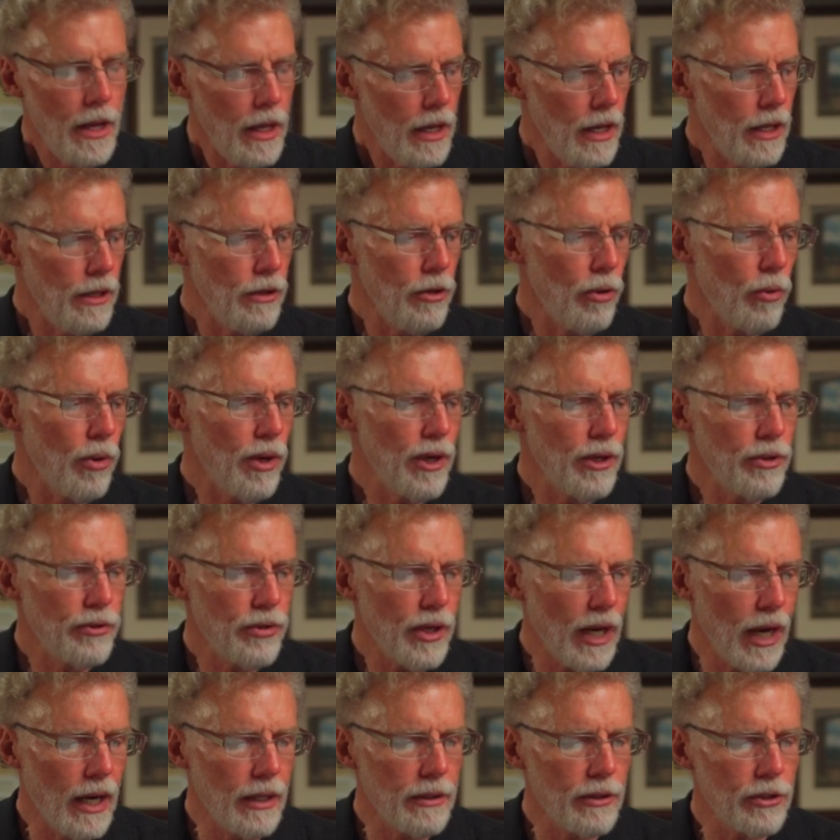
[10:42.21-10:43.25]
In order
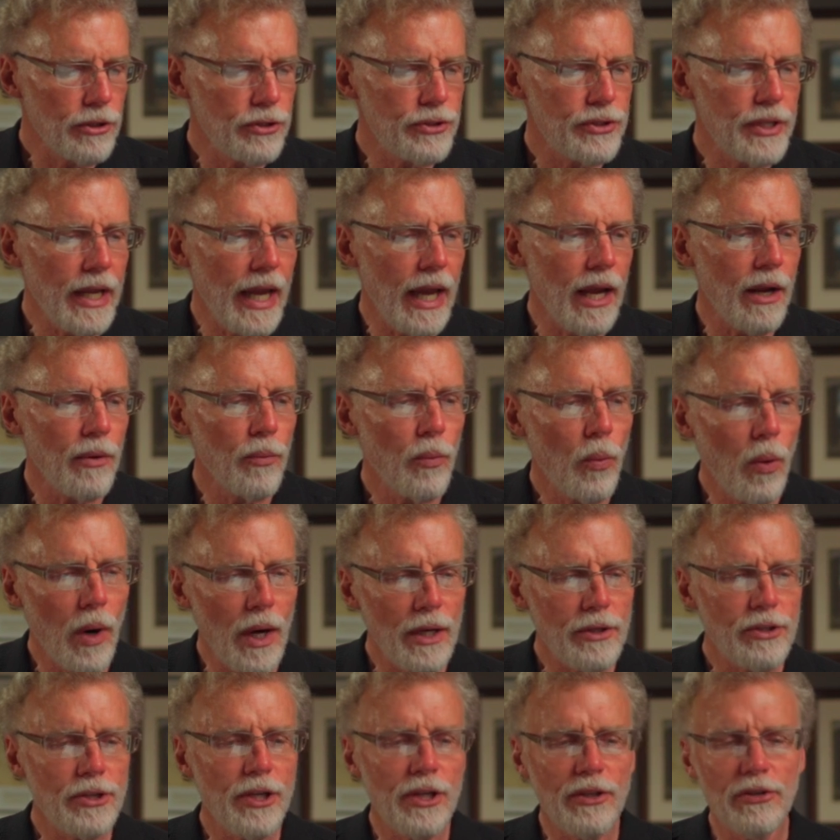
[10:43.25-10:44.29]
to understand
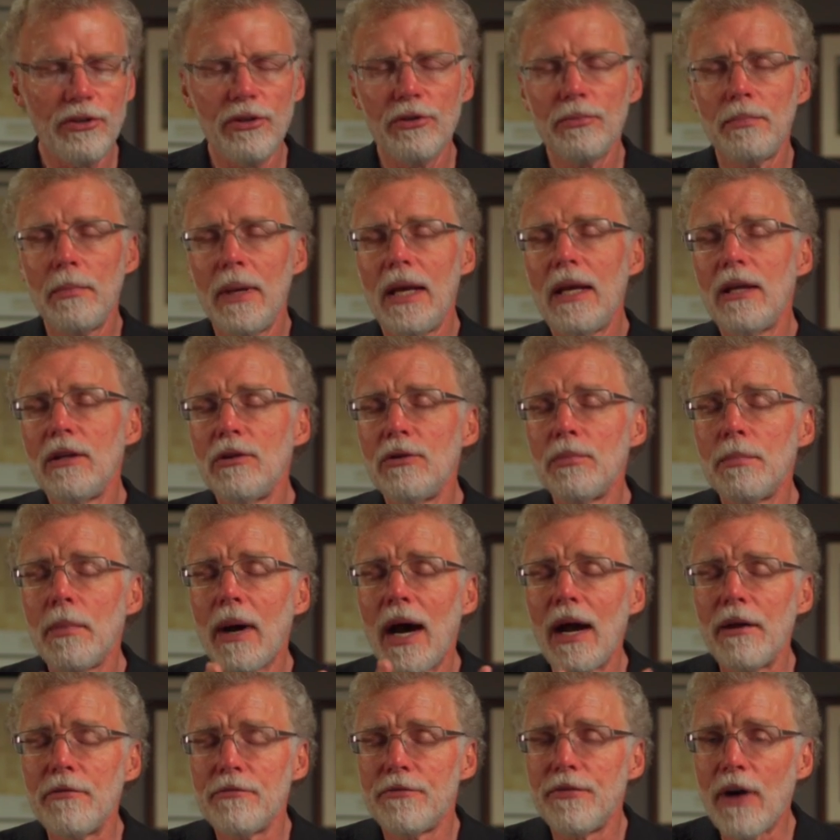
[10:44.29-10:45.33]
what Jesus means
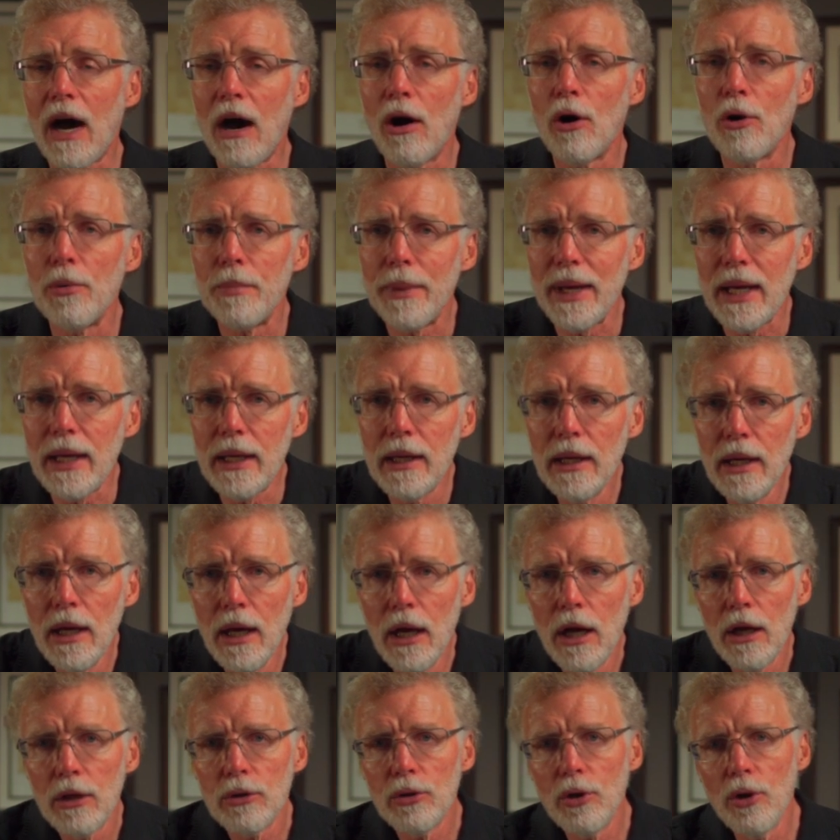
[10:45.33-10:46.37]
by follow me,
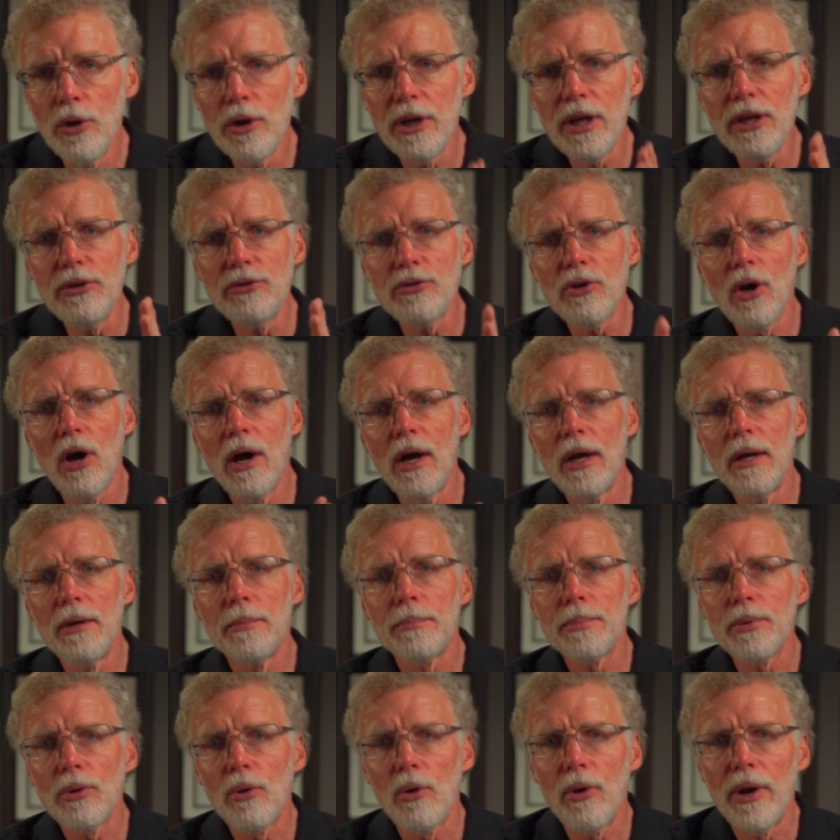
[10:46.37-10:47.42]
Luke is going to
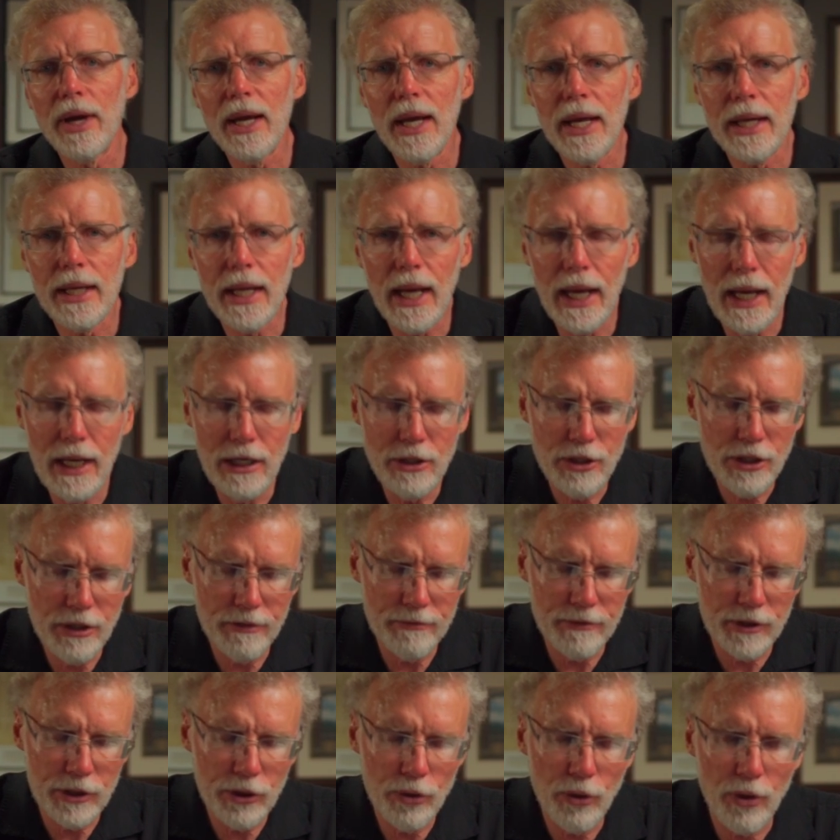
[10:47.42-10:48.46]
employ an ancient
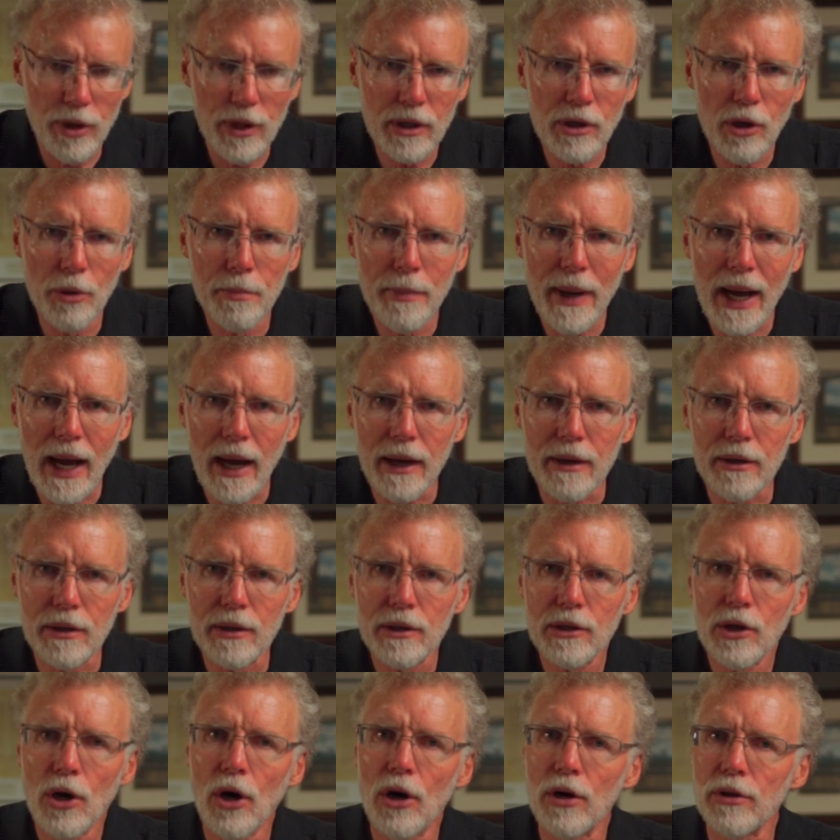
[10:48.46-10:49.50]
rhetorical
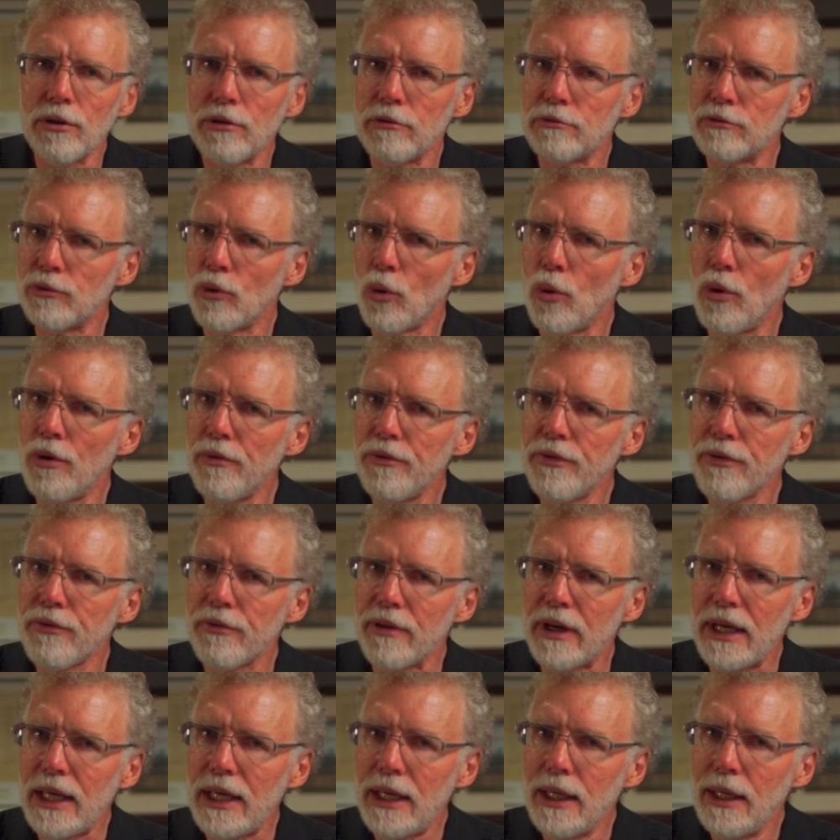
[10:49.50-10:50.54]
pattern called the rule of
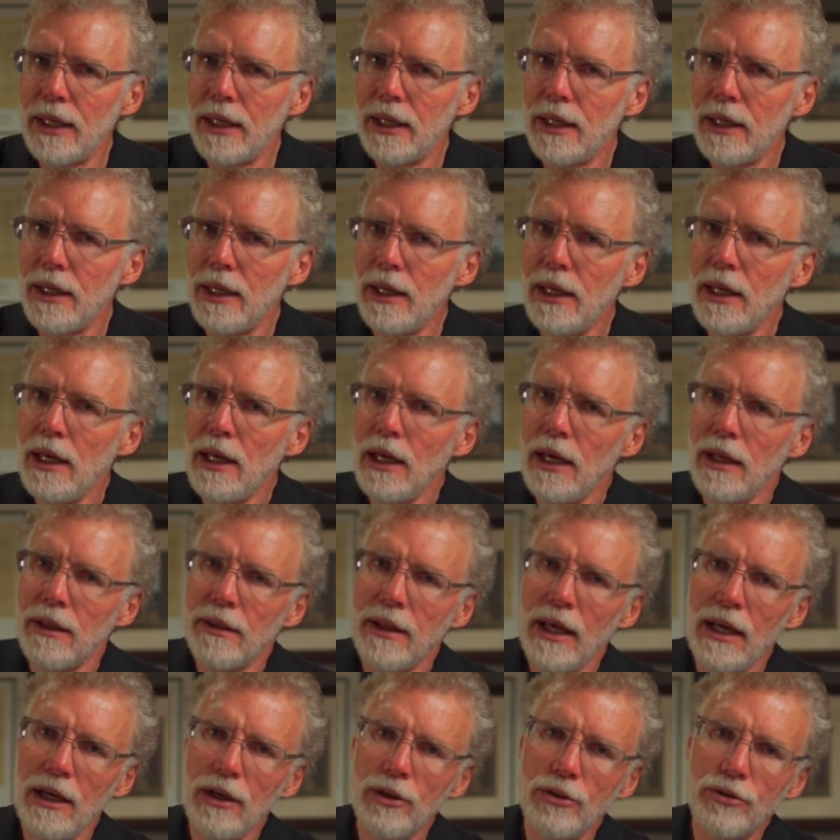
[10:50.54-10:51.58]
three.
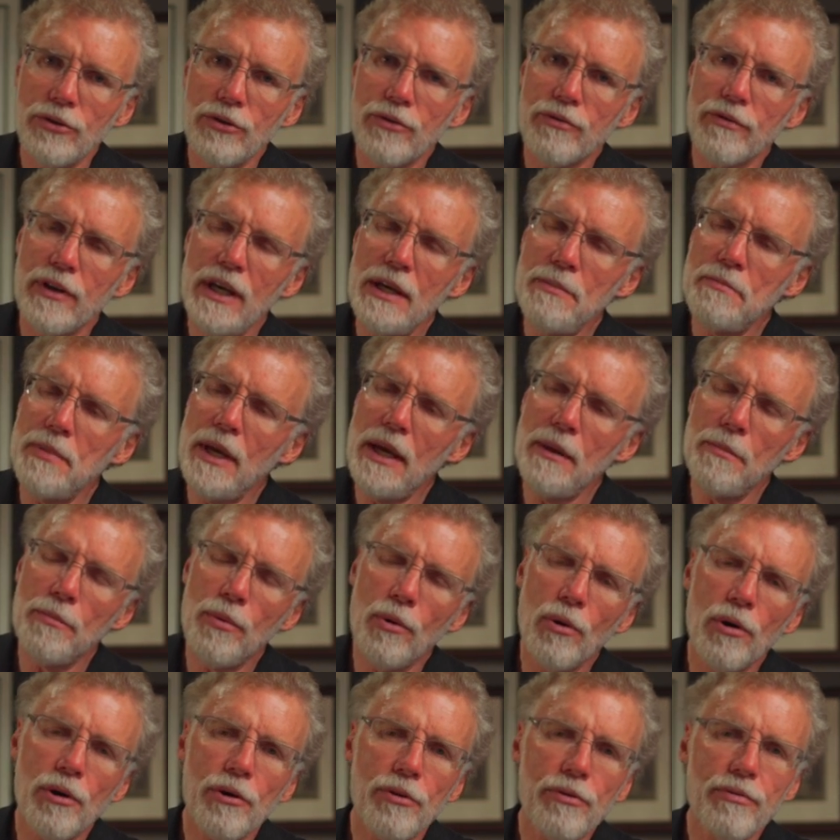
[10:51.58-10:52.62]
They use three
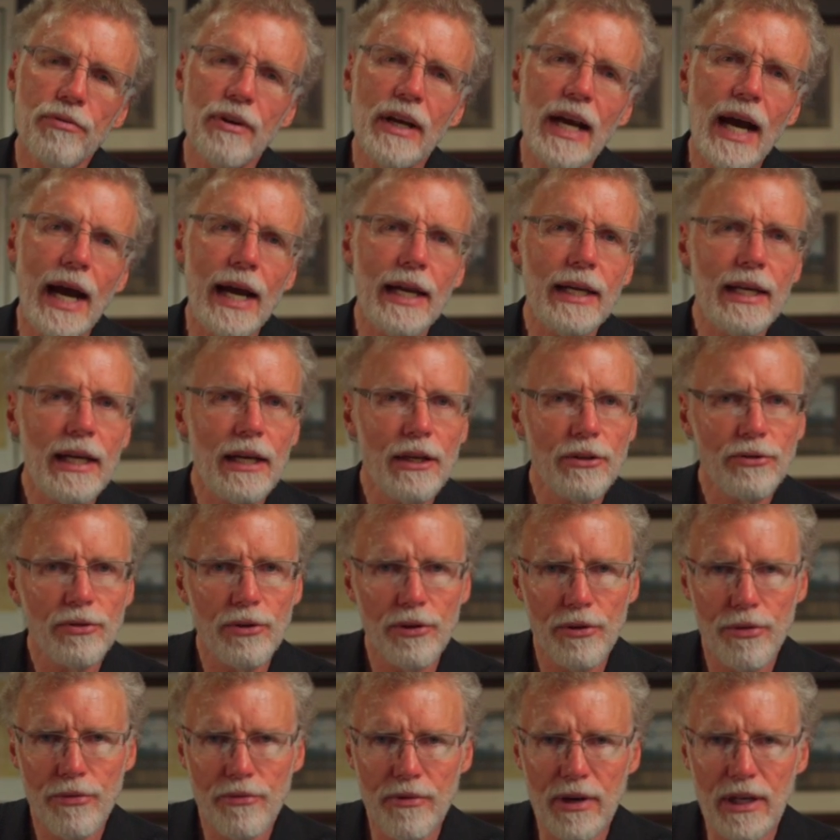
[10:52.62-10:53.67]
people or three ideas
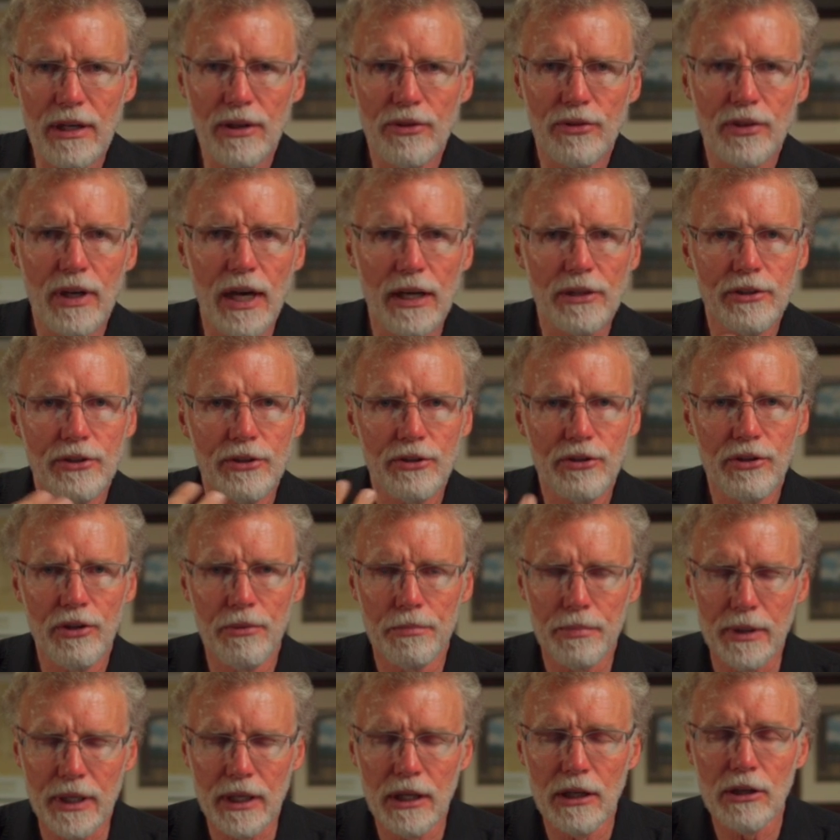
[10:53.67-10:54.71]
or three discussions to
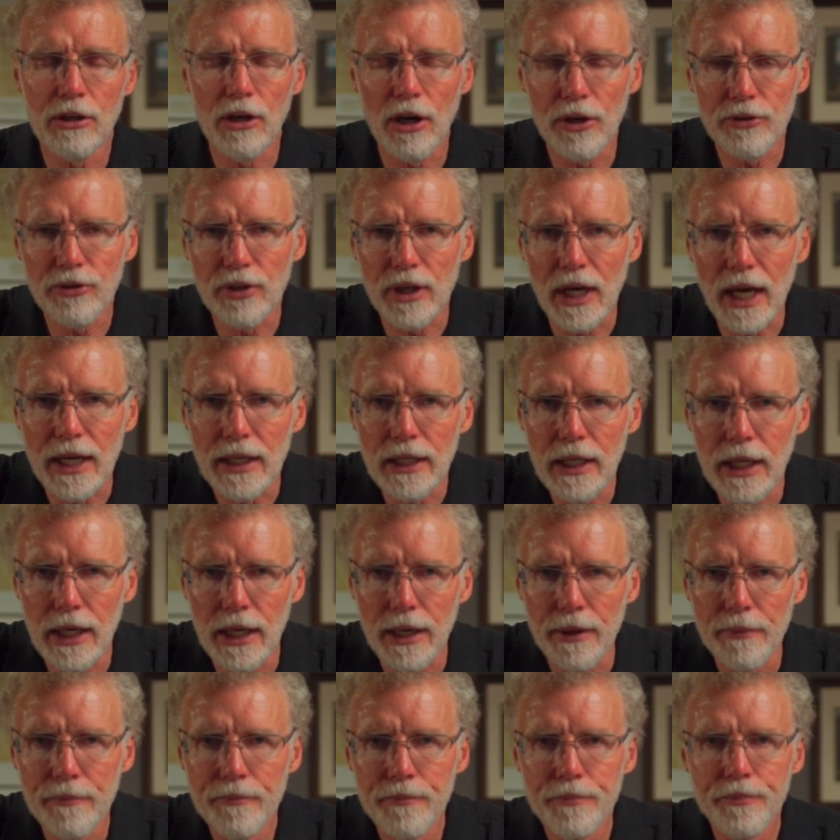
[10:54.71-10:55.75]
bring across an
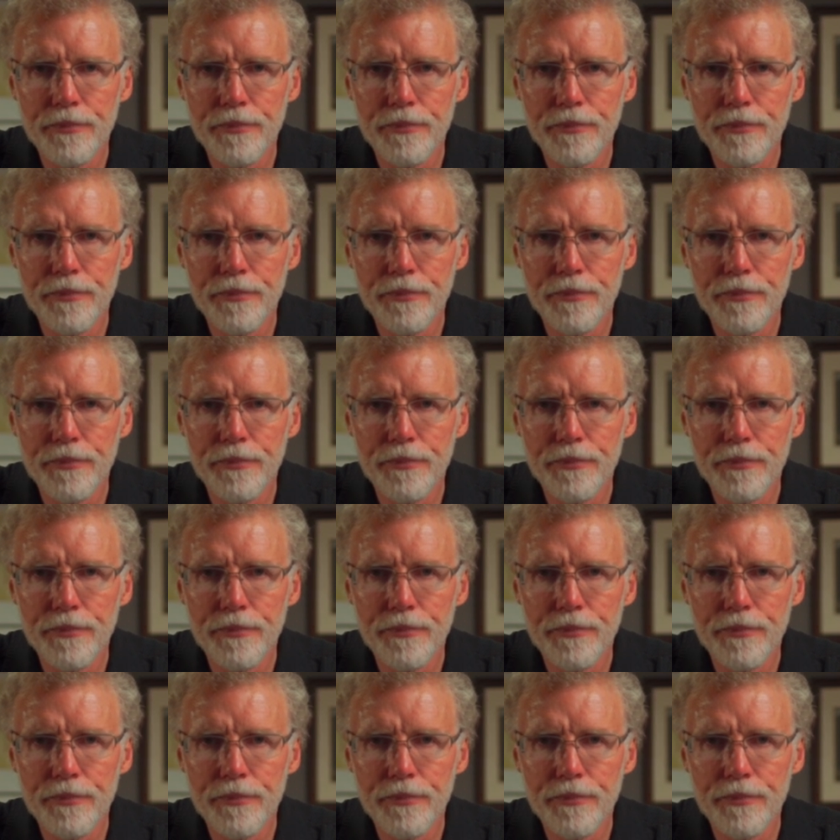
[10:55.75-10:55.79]
idea.